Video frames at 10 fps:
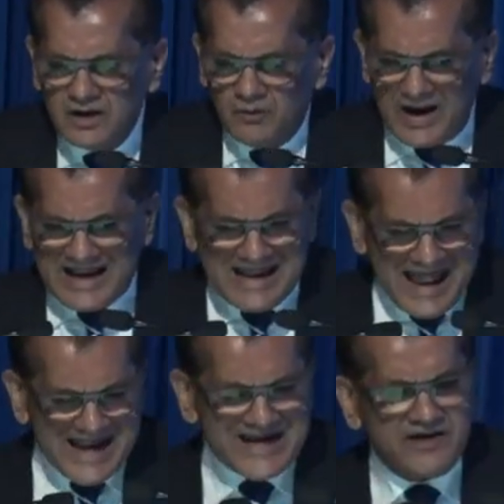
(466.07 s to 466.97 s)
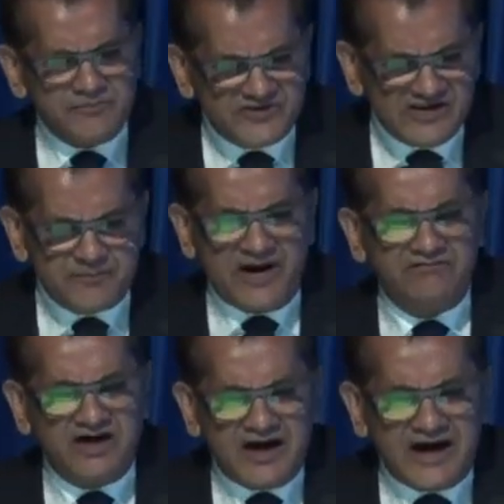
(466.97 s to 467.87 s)
While land and sea
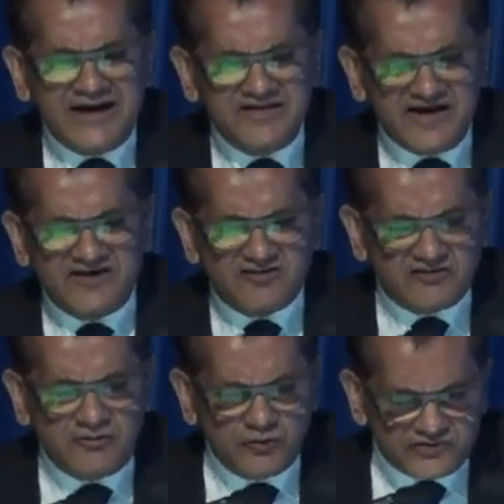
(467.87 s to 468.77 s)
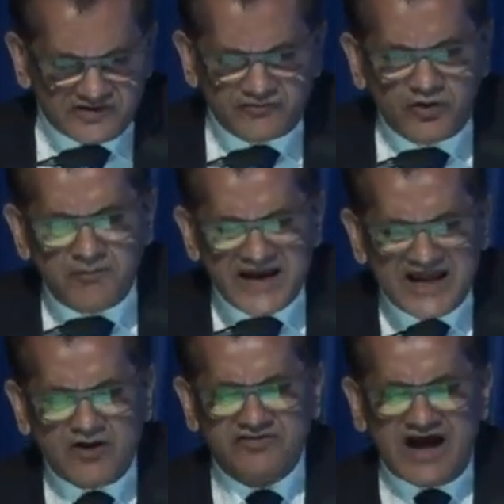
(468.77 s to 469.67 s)
power are in the exclusive
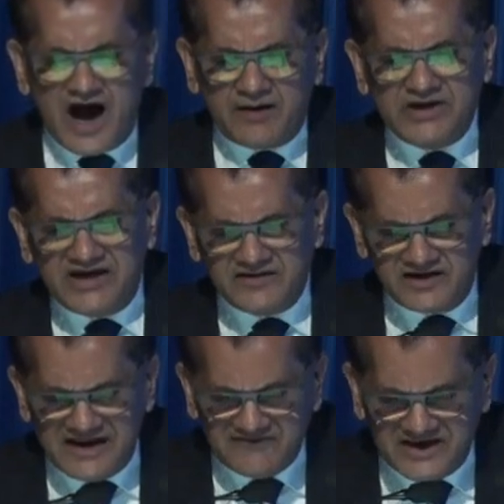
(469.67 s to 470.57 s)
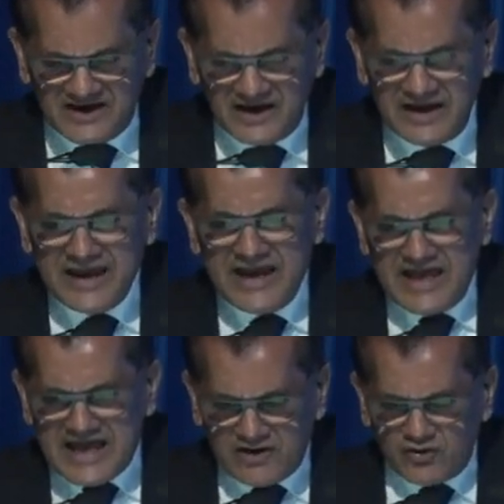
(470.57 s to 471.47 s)
domain of the Army and the Navy,
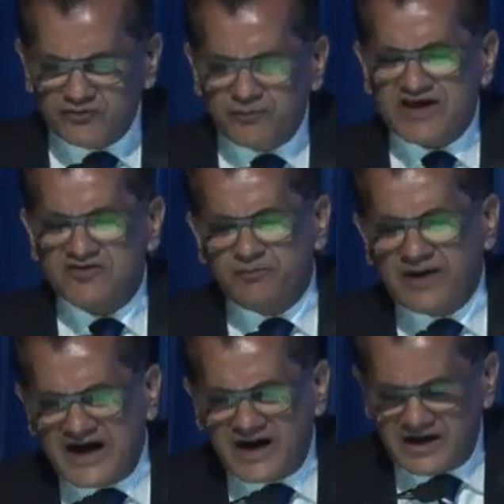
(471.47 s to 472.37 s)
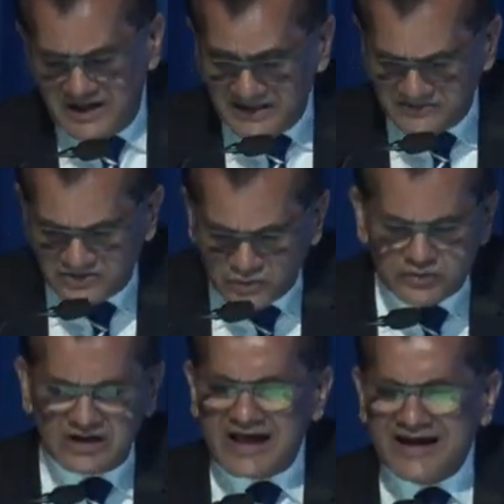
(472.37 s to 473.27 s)
aerospace power is
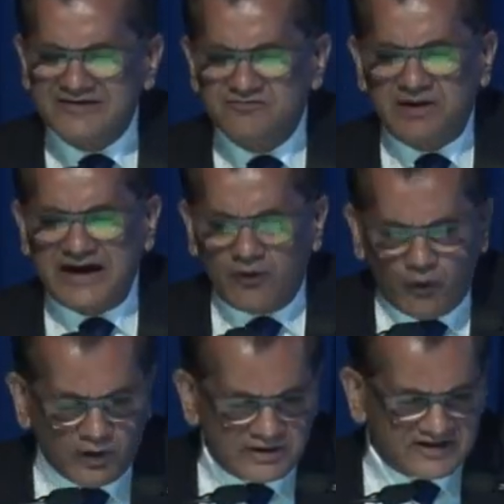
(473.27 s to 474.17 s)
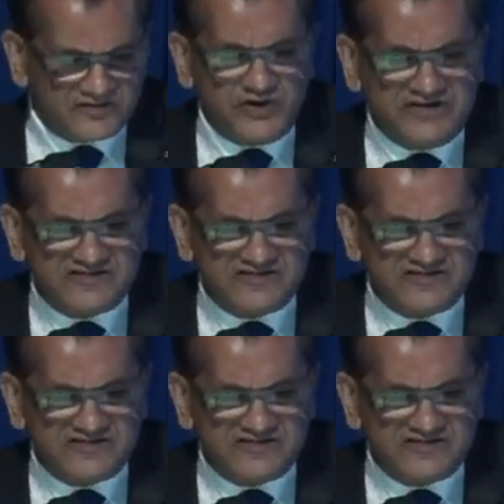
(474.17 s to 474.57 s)
utilized by all the three